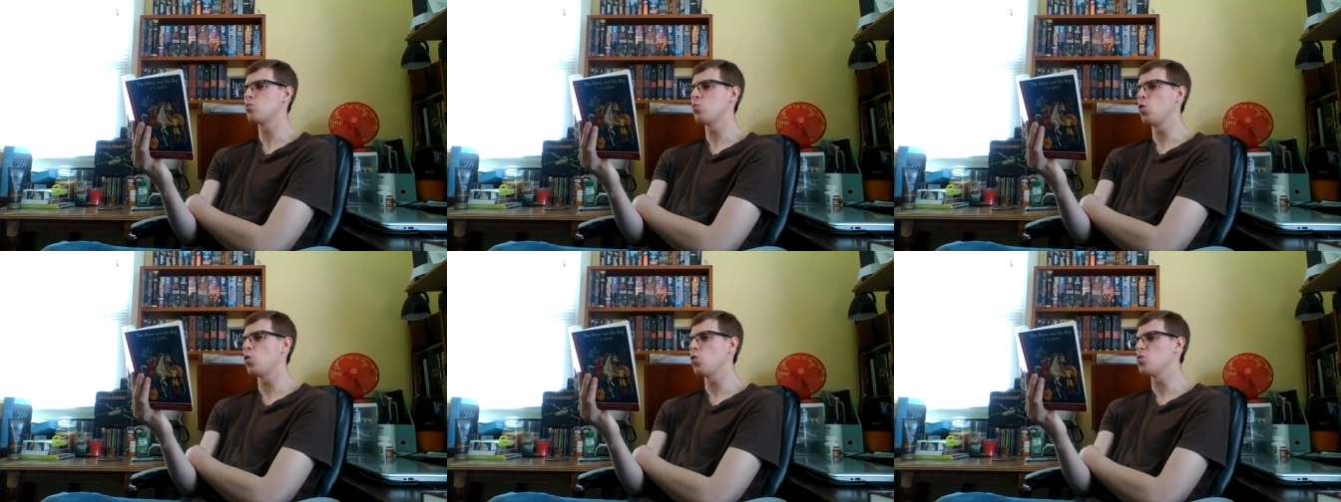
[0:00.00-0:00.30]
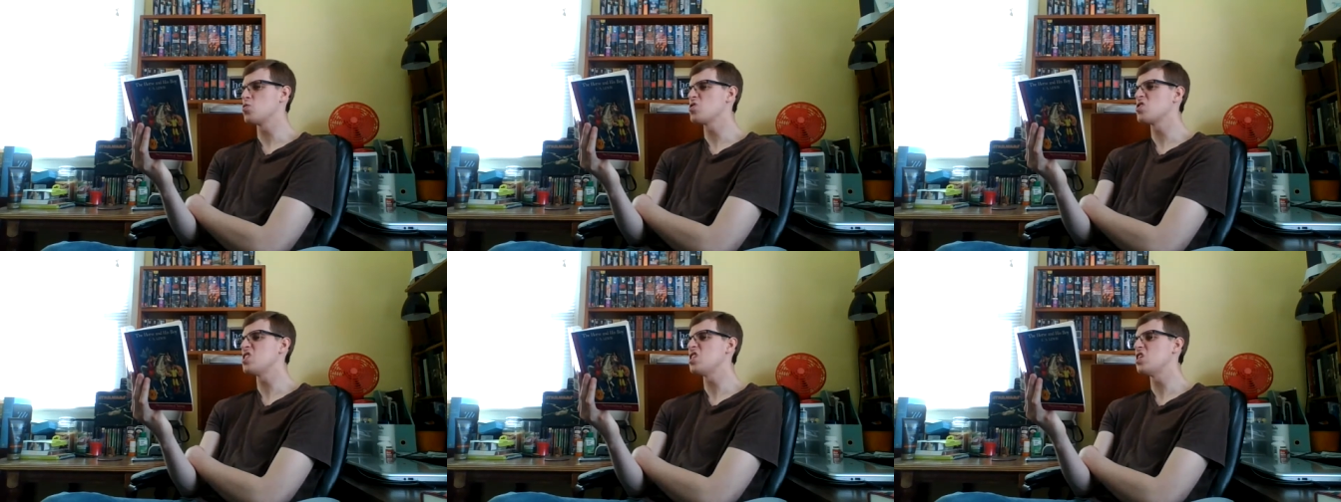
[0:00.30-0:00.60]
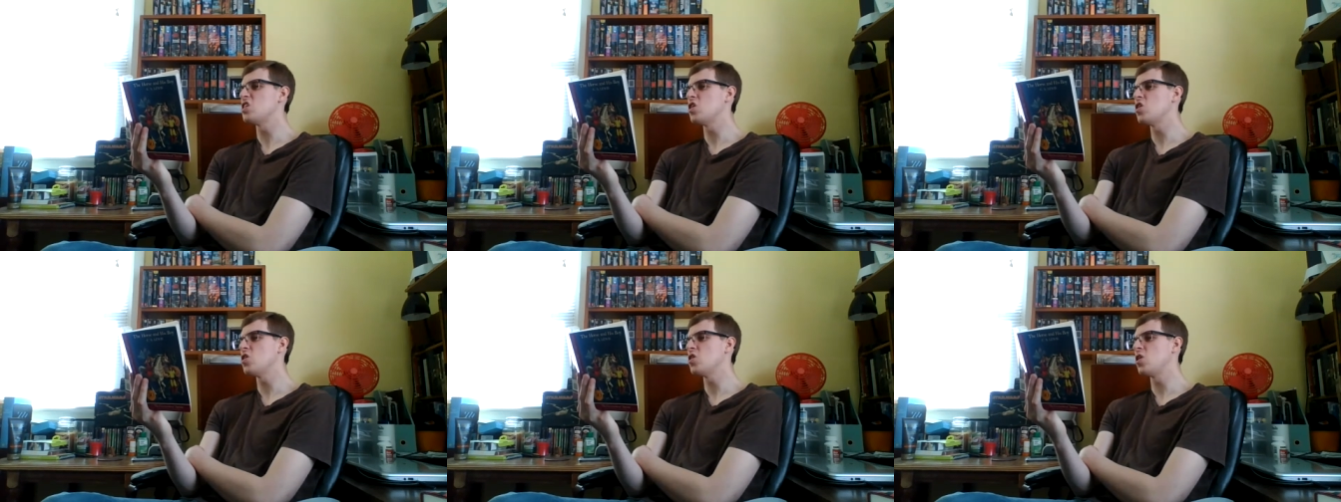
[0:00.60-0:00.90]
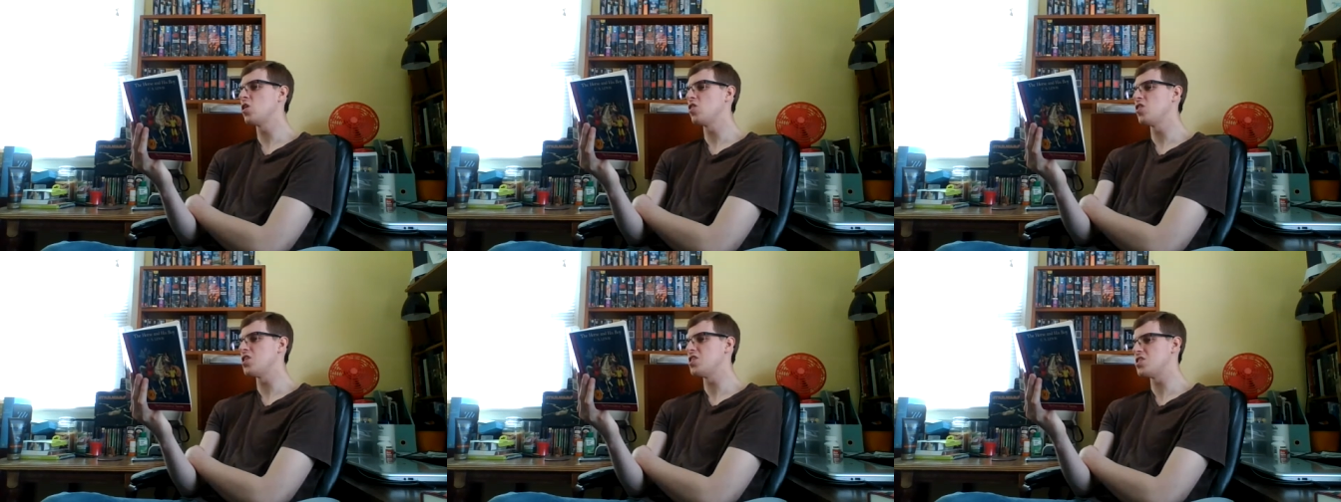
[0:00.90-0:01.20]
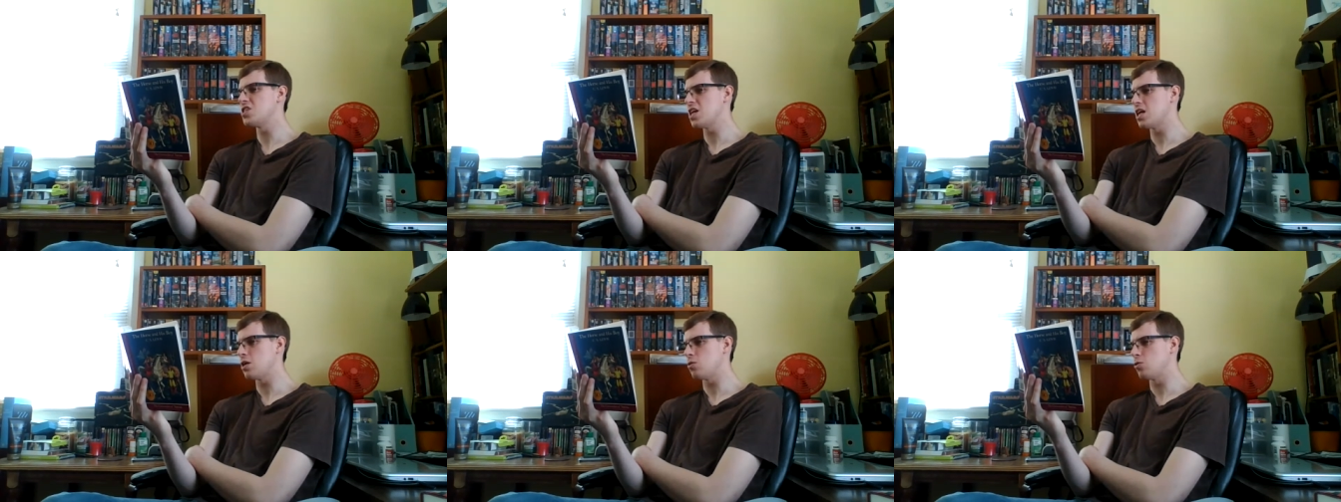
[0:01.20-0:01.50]
roars he had heard on the
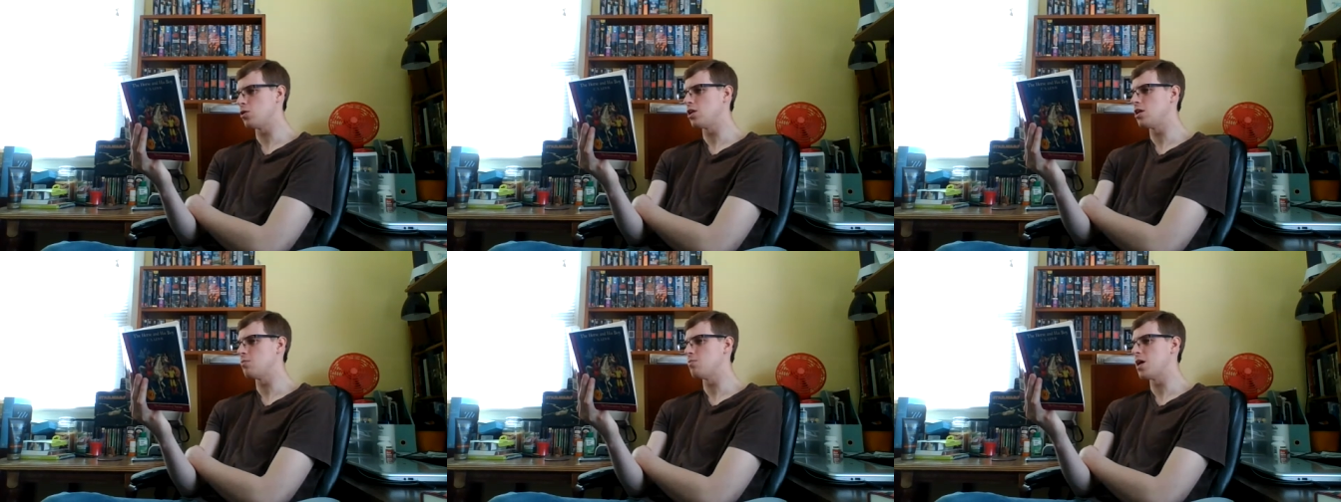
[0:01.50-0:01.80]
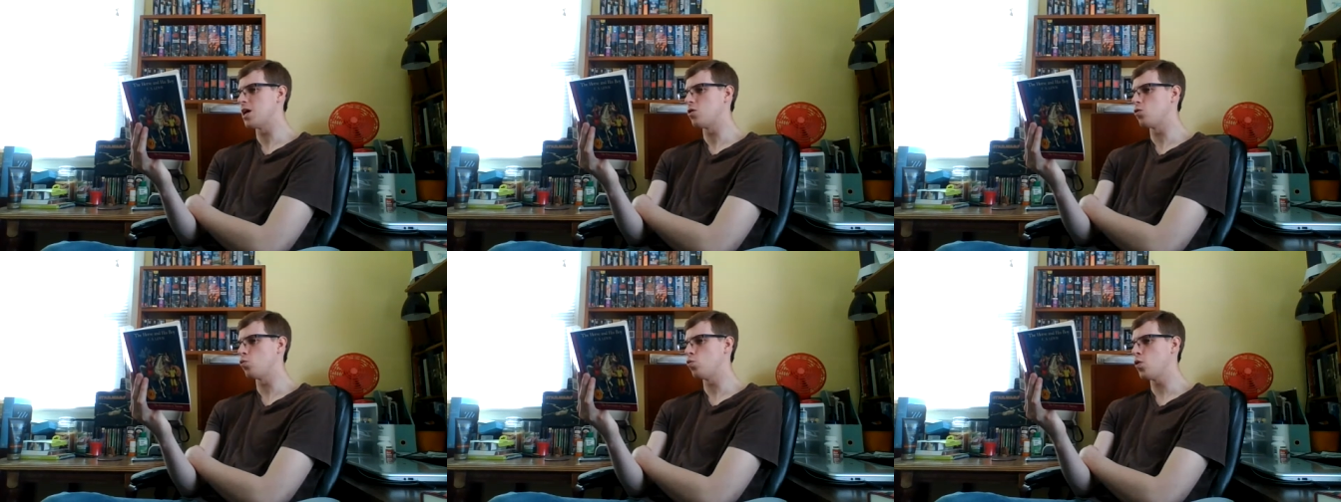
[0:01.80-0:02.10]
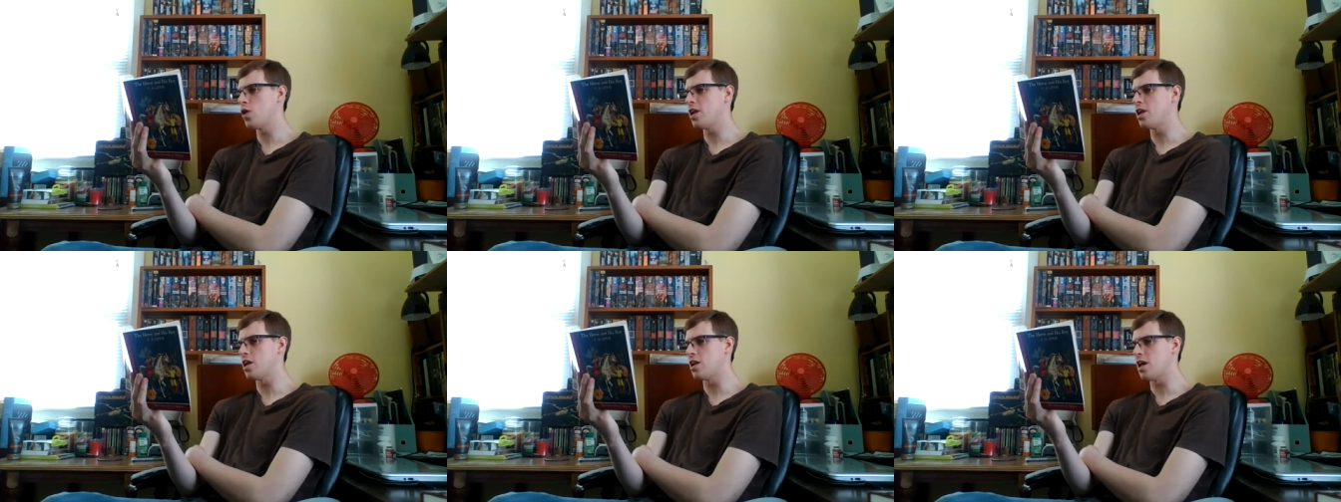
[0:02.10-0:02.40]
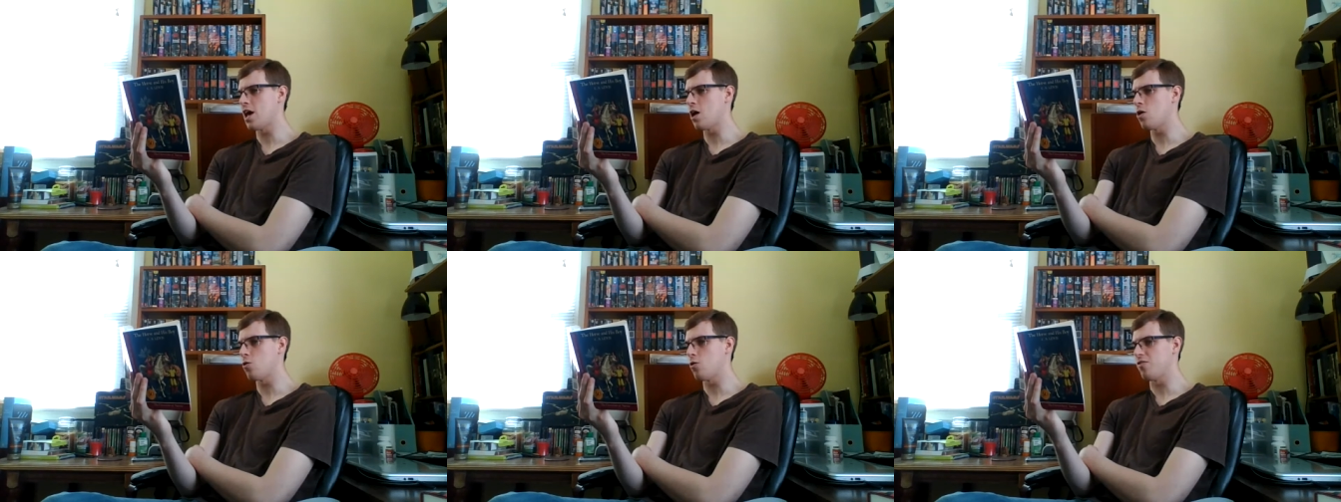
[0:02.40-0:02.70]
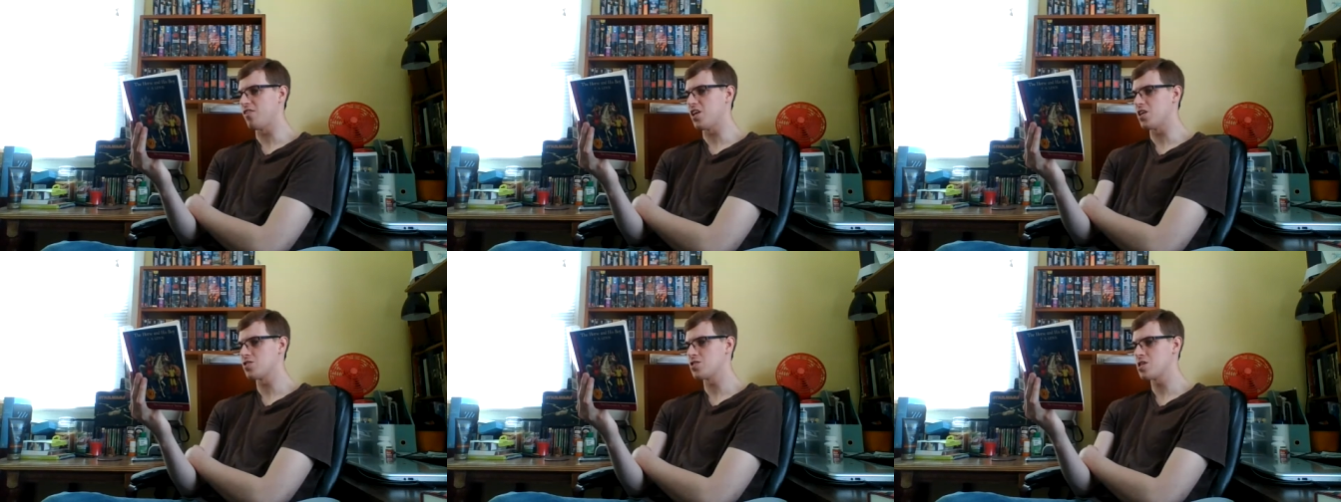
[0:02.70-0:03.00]
day when he met Hwin and
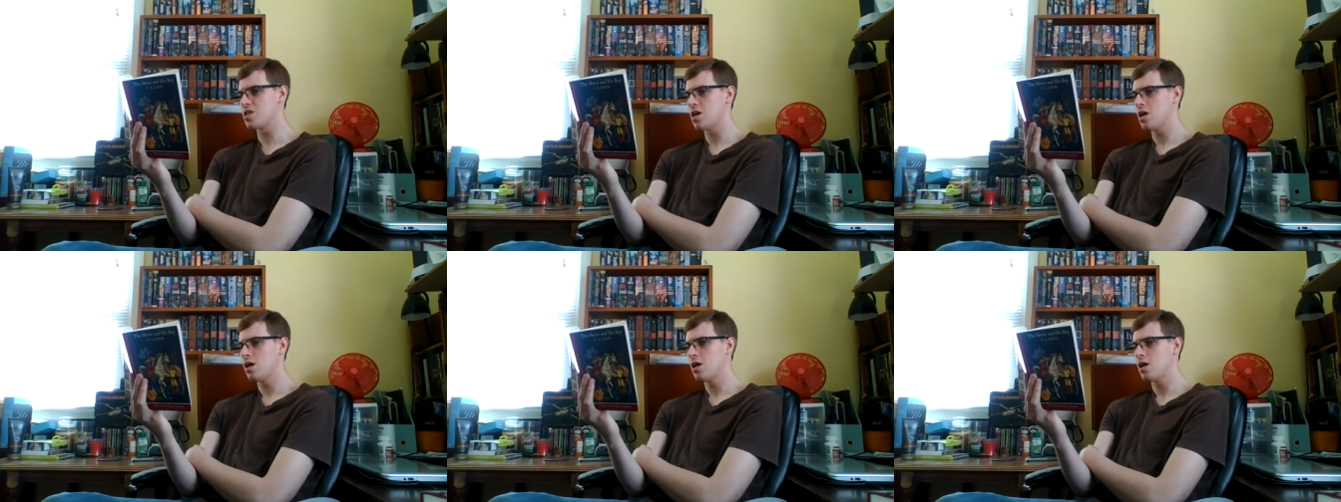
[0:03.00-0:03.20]
Aravis,